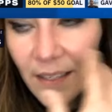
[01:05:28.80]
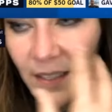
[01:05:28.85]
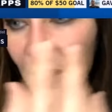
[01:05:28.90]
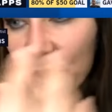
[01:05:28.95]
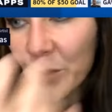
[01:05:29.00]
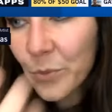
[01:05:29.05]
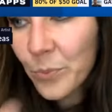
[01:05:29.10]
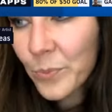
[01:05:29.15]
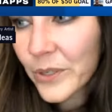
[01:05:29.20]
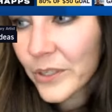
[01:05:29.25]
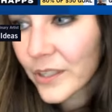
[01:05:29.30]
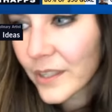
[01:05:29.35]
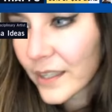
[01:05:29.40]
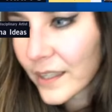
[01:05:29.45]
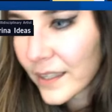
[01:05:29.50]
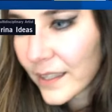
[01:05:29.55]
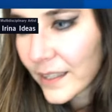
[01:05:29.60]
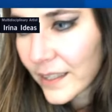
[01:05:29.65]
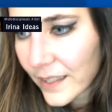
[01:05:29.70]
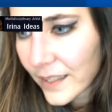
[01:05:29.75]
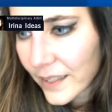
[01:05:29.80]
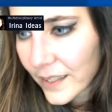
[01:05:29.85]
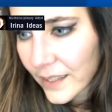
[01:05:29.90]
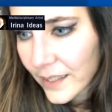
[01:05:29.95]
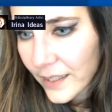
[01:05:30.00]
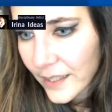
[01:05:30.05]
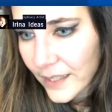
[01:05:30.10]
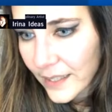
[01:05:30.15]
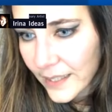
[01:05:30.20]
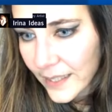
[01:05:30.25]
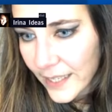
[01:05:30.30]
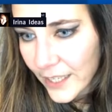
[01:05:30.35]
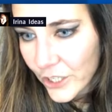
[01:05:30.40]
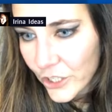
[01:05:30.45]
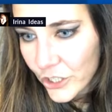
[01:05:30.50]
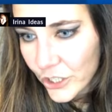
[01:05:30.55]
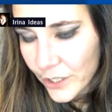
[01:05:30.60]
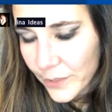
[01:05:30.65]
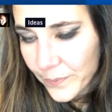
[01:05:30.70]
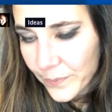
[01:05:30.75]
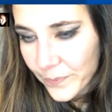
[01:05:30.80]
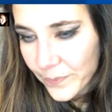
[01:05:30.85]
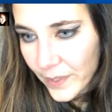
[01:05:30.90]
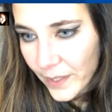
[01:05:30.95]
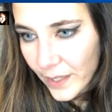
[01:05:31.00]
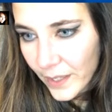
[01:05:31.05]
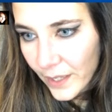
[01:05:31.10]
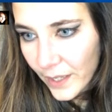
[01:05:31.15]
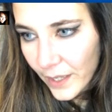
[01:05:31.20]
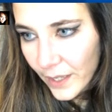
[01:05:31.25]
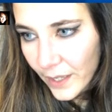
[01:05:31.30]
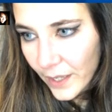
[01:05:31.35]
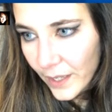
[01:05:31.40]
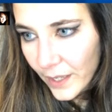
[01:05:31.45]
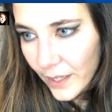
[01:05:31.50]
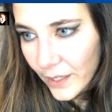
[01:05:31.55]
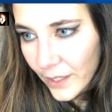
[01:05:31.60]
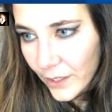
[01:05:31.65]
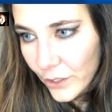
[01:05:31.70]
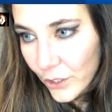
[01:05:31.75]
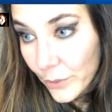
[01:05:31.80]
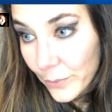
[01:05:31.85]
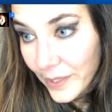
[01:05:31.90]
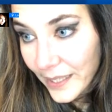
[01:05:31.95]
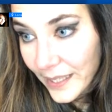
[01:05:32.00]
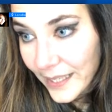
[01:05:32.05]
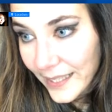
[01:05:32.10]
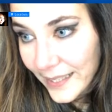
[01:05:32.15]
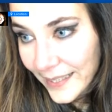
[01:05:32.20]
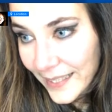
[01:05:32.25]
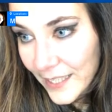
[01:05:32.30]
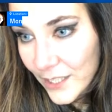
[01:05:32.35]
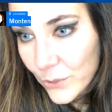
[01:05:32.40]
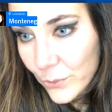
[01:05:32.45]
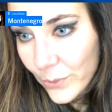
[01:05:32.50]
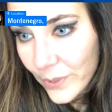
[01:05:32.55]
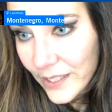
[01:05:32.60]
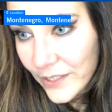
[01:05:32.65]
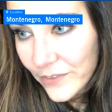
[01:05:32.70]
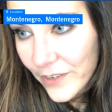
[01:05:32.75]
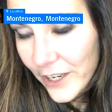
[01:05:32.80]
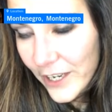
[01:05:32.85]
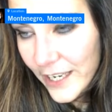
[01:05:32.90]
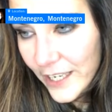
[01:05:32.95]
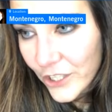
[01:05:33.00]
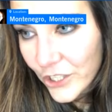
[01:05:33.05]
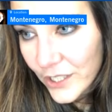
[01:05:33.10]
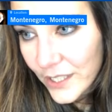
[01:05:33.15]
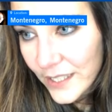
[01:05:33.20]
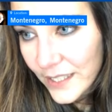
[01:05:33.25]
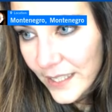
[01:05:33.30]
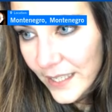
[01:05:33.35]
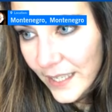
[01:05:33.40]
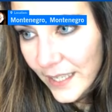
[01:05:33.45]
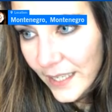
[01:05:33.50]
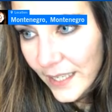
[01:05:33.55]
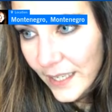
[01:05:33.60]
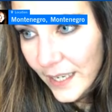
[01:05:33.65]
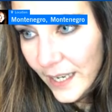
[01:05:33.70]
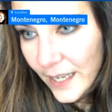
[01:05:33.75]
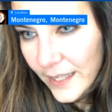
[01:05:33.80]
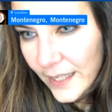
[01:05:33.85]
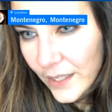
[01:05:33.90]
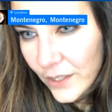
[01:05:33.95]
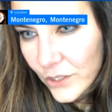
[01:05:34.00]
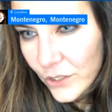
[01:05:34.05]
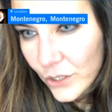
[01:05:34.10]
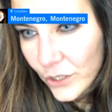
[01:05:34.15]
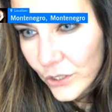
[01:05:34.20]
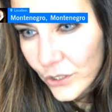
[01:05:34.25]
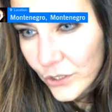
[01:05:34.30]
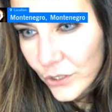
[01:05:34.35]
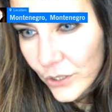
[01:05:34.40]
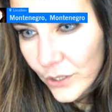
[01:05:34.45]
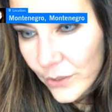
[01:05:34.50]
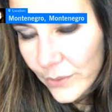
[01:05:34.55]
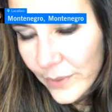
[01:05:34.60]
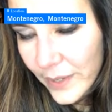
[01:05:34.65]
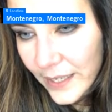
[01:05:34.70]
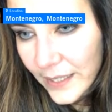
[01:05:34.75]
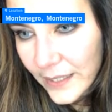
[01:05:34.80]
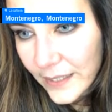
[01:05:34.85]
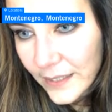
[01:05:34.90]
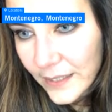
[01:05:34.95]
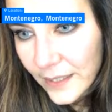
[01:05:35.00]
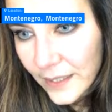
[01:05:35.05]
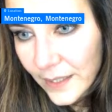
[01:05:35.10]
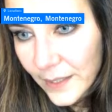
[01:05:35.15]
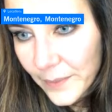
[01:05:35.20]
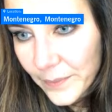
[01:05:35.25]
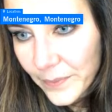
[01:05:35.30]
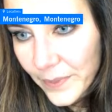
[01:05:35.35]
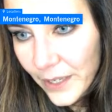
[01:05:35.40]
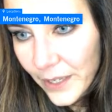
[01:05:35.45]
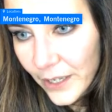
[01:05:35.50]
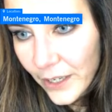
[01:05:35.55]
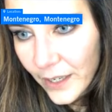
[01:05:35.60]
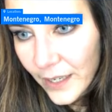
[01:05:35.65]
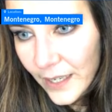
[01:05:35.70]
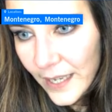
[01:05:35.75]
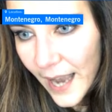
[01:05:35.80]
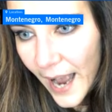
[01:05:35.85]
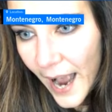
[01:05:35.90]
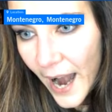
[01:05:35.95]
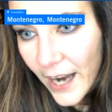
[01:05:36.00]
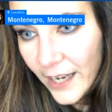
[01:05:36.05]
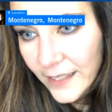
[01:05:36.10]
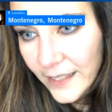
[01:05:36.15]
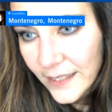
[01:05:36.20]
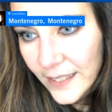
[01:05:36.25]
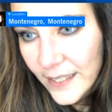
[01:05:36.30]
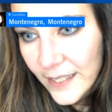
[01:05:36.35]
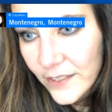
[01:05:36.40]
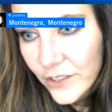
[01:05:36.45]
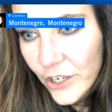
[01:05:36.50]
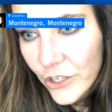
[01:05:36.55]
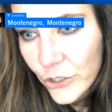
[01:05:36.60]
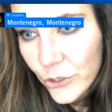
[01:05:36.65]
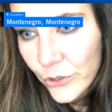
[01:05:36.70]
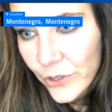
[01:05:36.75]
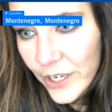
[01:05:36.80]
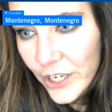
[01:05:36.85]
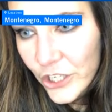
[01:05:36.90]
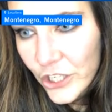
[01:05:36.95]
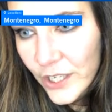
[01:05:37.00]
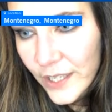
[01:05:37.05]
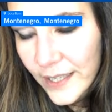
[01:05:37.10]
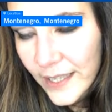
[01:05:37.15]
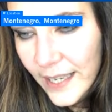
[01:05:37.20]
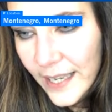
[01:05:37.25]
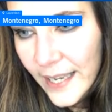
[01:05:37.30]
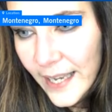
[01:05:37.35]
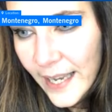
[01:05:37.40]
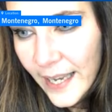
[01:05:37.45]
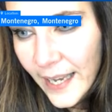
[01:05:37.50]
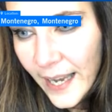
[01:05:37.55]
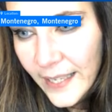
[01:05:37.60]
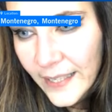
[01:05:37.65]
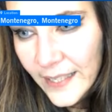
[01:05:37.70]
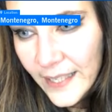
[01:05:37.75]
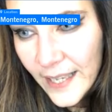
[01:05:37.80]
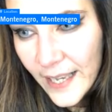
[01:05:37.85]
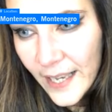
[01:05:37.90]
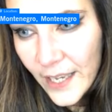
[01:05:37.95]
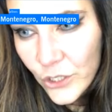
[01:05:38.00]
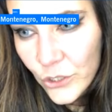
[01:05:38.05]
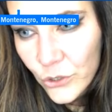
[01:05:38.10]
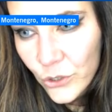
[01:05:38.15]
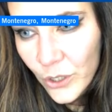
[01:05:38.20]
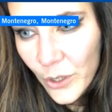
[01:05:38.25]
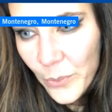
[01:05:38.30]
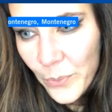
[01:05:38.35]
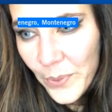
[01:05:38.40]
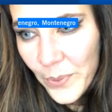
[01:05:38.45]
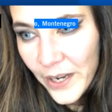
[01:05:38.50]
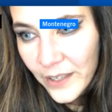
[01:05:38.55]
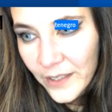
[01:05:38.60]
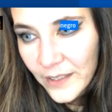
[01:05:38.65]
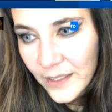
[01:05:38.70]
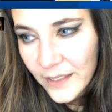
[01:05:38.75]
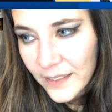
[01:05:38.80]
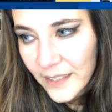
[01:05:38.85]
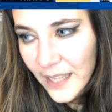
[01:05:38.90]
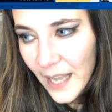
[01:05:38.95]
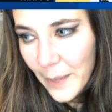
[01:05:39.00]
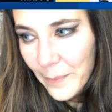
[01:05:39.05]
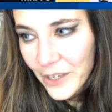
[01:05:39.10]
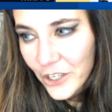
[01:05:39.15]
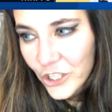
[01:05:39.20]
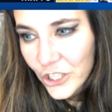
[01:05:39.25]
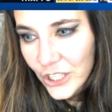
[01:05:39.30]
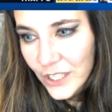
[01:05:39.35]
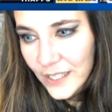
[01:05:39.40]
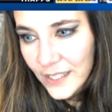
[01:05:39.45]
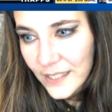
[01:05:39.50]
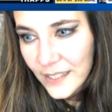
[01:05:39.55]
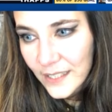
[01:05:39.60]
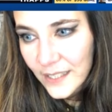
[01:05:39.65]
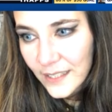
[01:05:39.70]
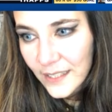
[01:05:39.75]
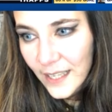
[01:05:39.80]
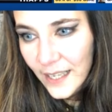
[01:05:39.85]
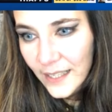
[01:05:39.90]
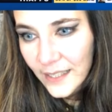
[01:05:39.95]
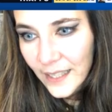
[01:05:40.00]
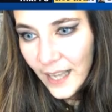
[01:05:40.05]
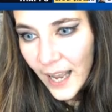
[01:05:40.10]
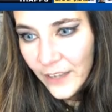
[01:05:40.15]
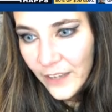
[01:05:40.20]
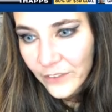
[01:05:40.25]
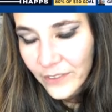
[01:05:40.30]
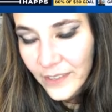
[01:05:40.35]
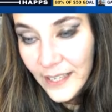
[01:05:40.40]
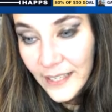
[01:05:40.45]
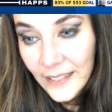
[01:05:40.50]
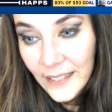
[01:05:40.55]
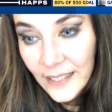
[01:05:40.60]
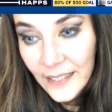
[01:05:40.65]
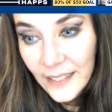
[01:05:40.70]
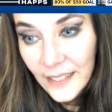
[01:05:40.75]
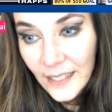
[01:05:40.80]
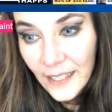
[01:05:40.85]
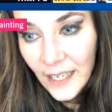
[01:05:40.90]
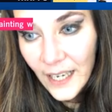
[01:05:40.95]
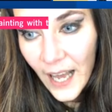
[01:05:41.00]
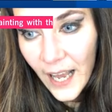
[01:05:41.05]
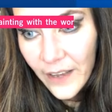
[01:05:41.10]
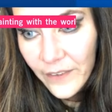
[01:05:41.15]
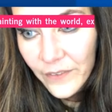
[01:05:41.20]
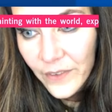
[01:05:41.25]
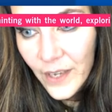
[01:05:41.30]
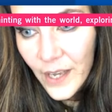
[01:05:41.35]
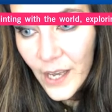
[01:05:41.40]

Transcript: in a spiral nature. Kumel, this one is very interesting. I think it's also quite early. Art is restoration. The idea is to repair the damages that are inflicted in life,